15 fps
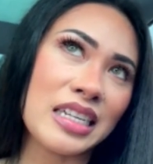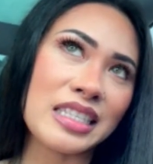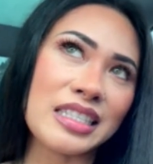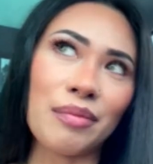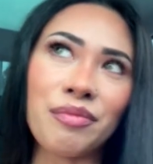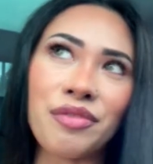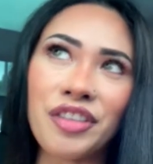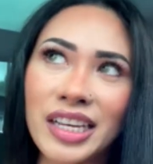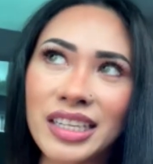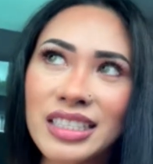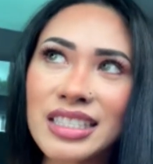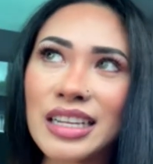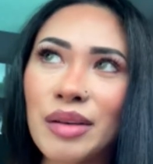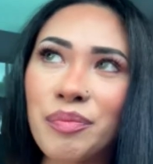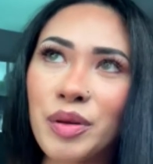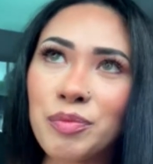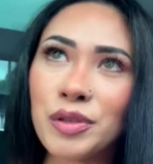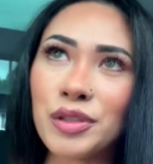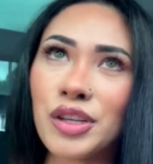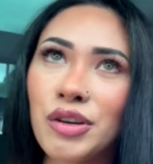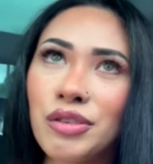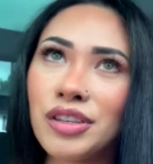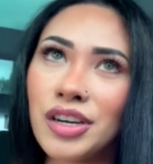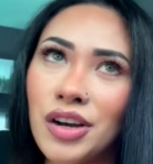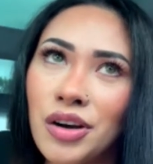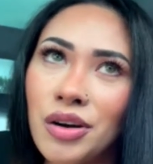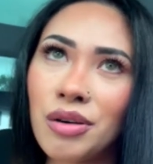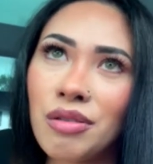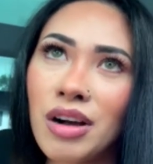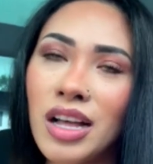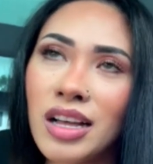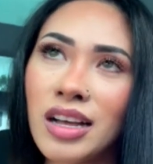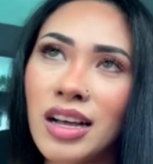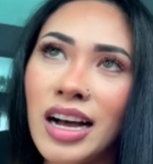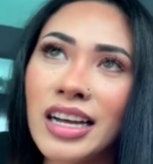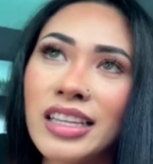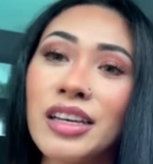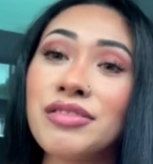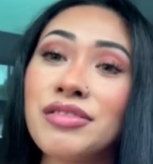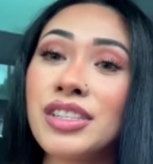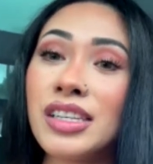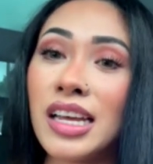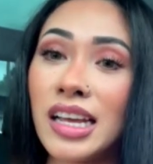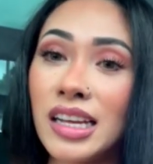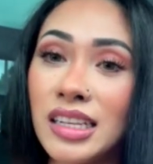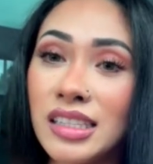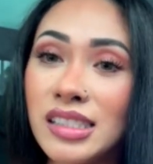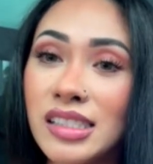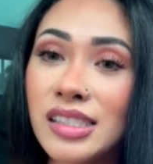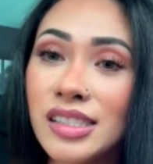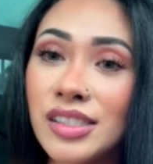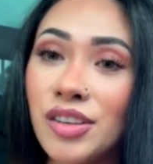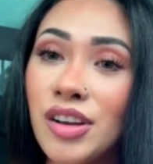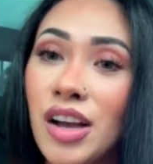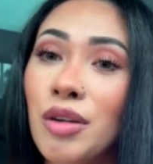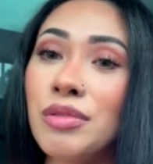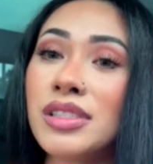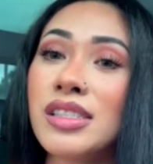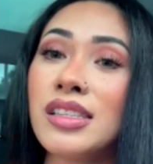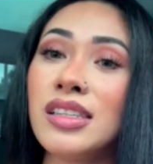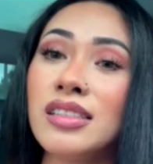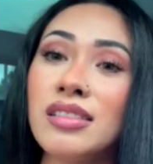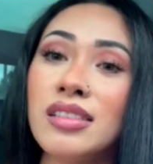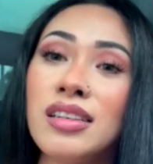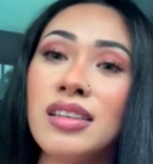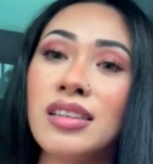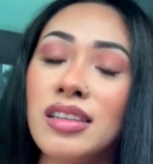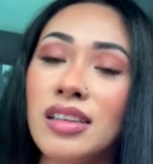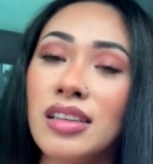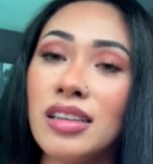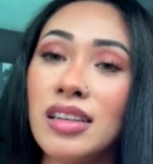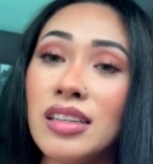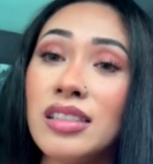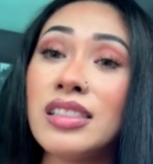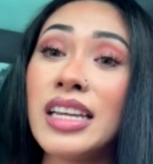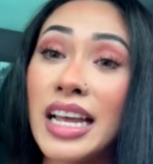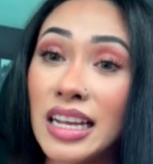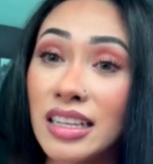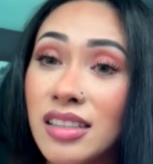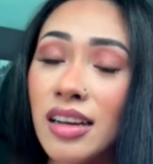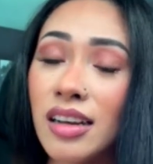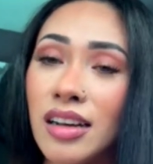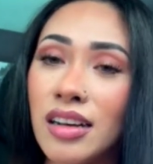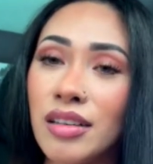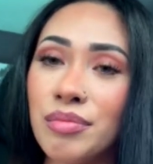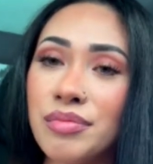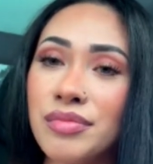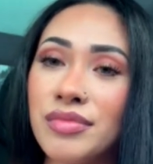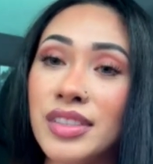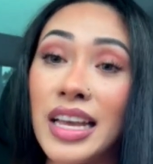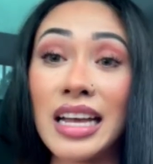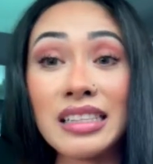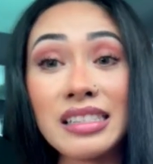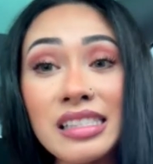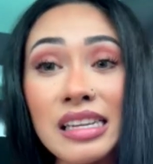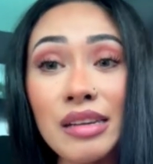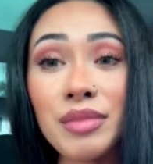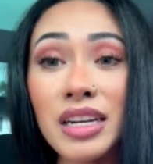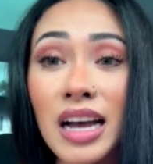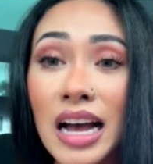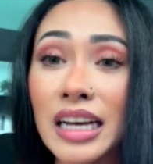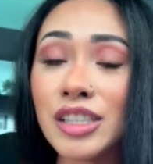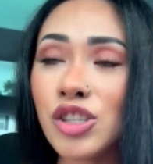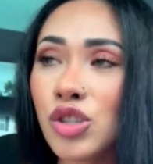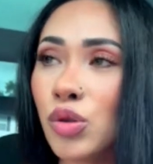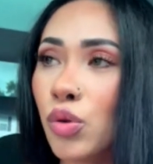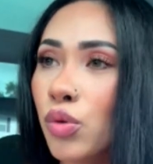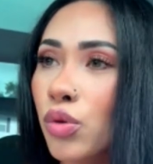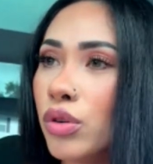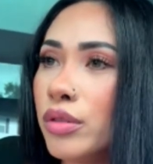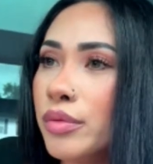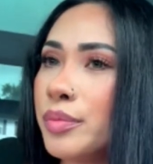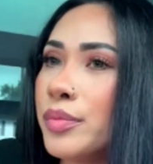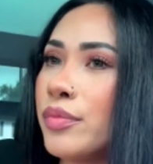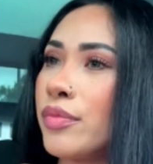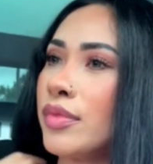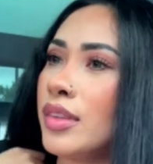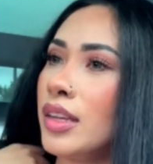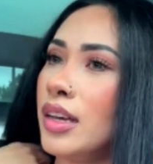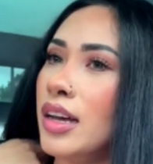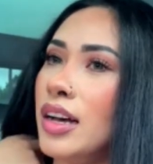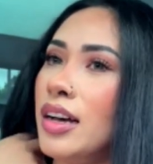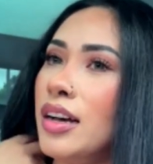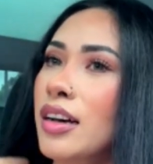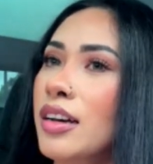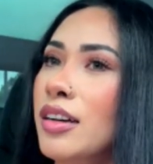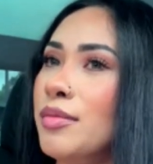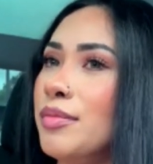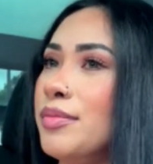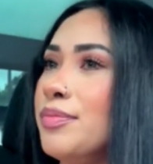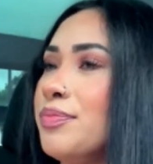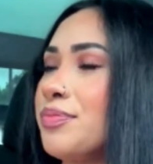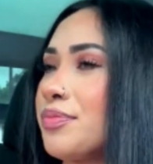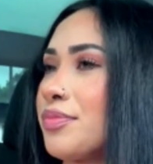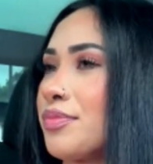some things that people don't know, I love to dance. I was in a dance team in high school. Um,